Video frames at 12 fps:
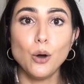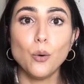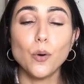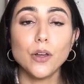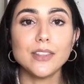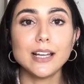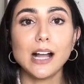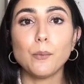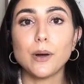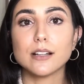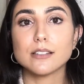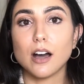One thing I
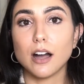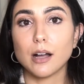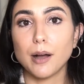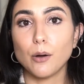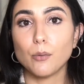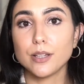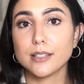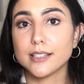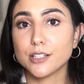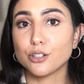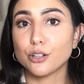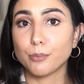want to talk about with
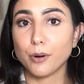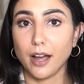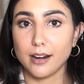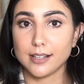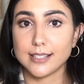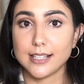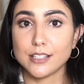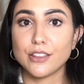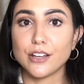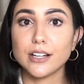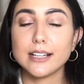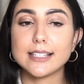digital products is
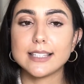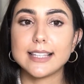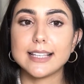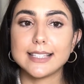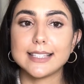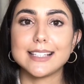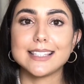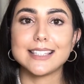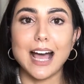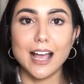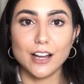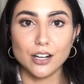there is this
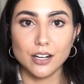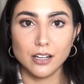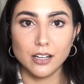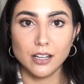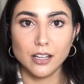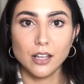desire